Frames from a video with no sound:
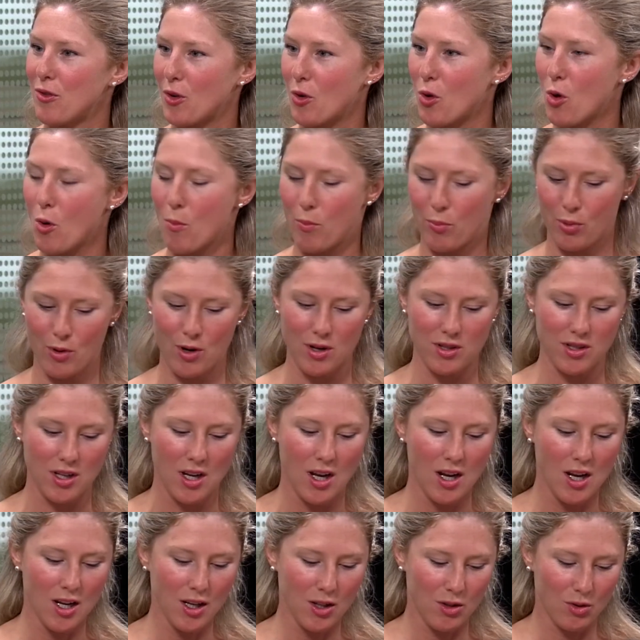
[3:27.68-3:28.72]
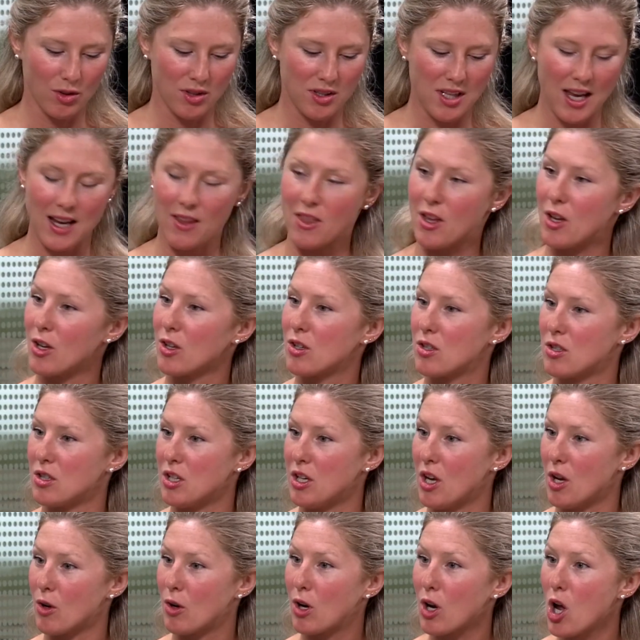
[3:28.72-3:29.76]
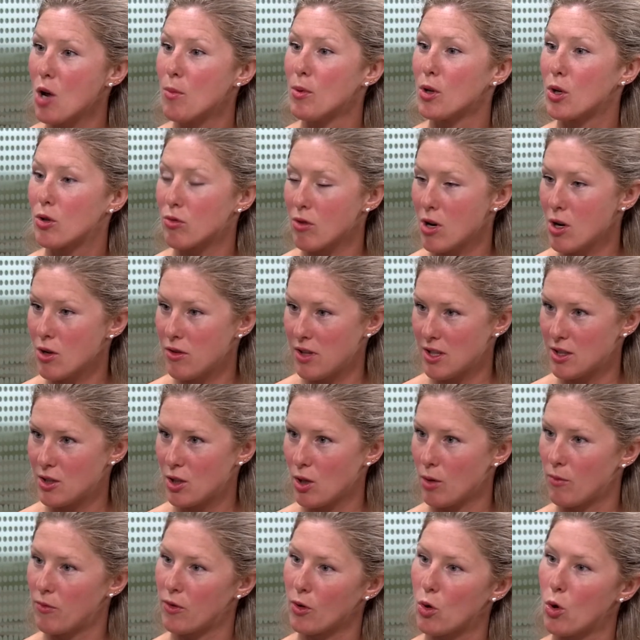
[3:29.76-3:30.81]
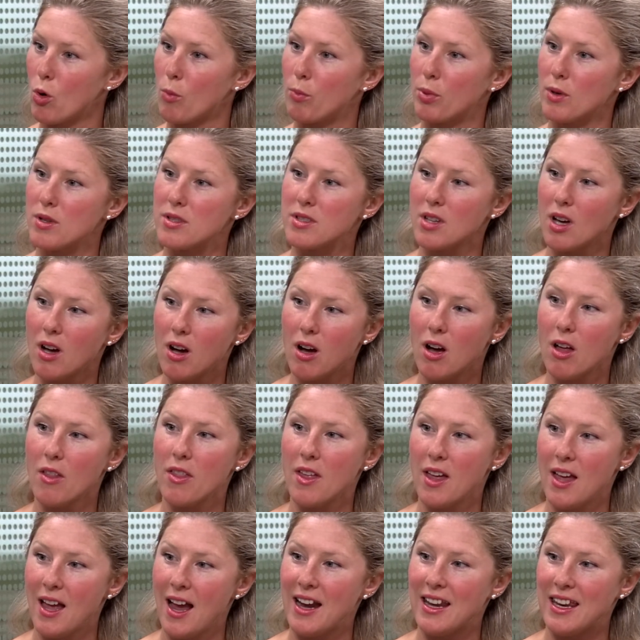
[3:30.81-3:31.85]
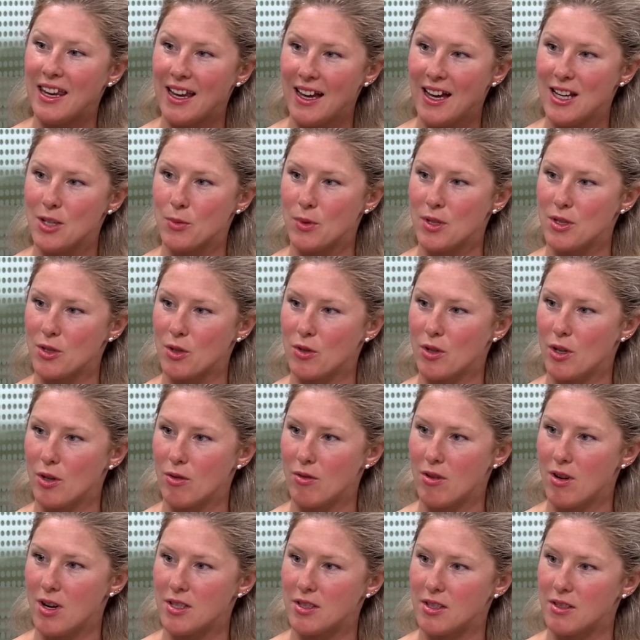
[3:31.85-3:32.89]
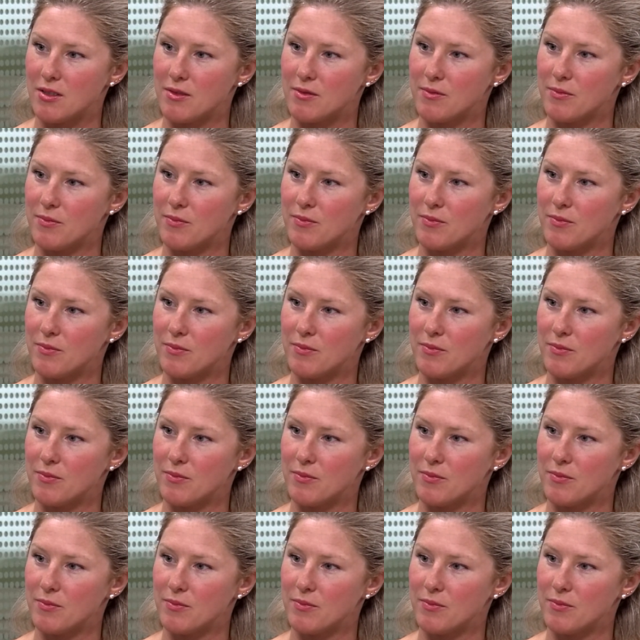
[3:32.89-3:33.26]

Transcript: corporates. You're saying that, you know, global growth is good for corporates. Are there any headwinds on the horizon?